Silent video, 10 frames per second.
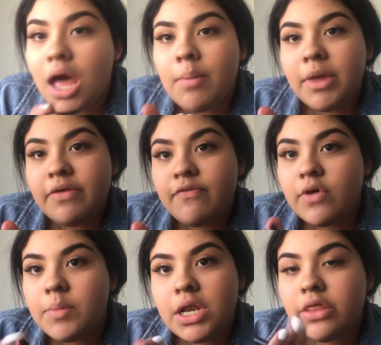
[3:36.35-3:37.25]
I might
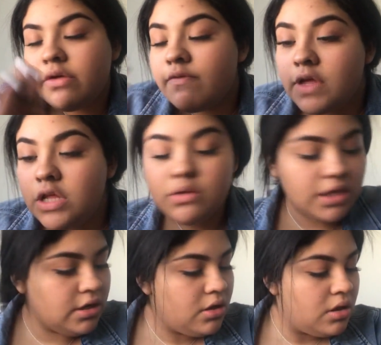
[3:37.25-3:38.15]
film another video
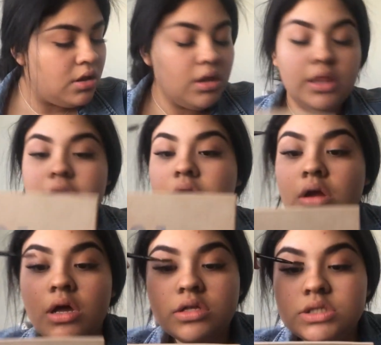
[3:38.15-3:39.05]
later
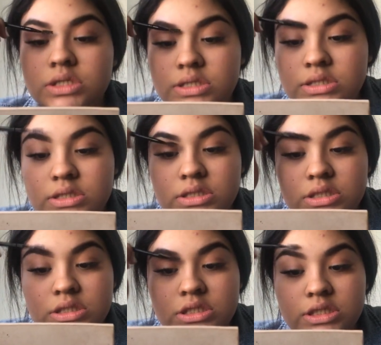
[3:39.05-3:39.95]
on,
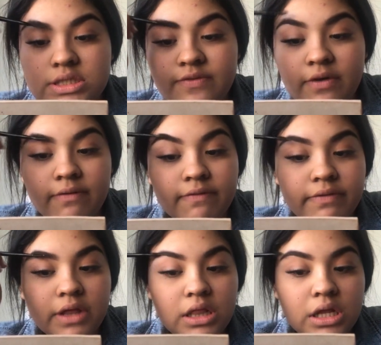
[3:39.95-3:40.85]
just if I'm
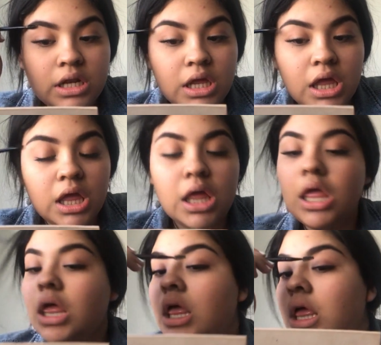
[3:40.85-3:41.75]
feeling it,